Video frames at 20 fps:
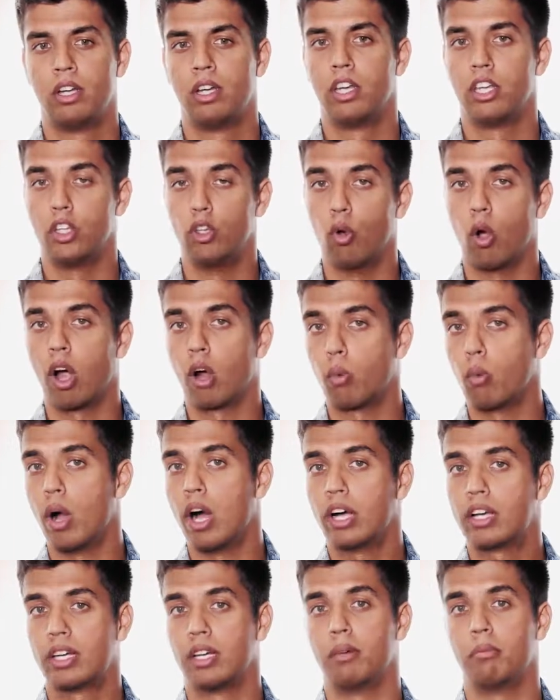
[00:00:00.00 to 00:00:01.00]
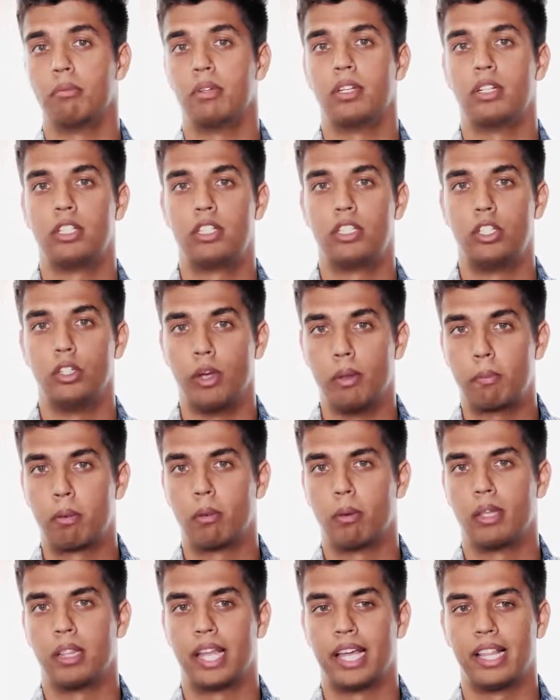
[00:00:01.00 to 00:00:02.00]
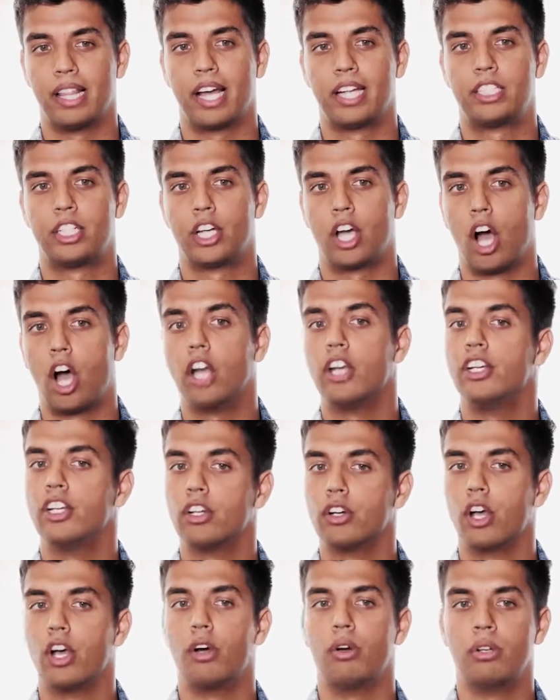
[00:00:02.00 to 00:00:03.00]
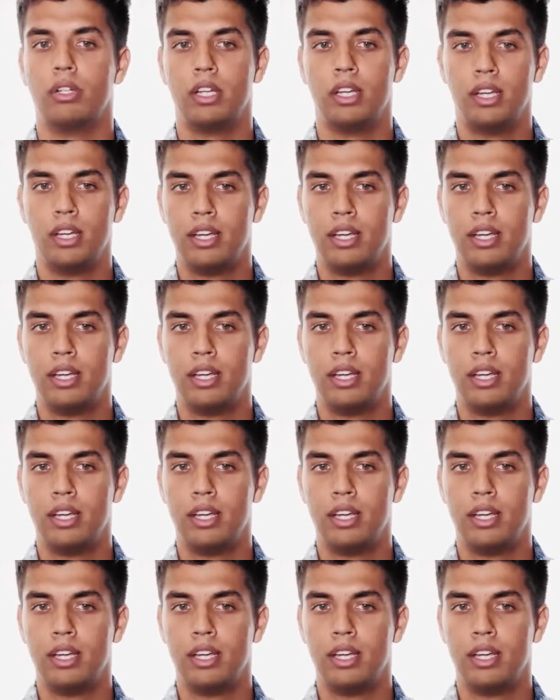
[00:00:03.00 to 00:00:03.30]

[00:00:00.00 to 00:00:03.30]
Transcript: you are welcome to implement late latching on your own,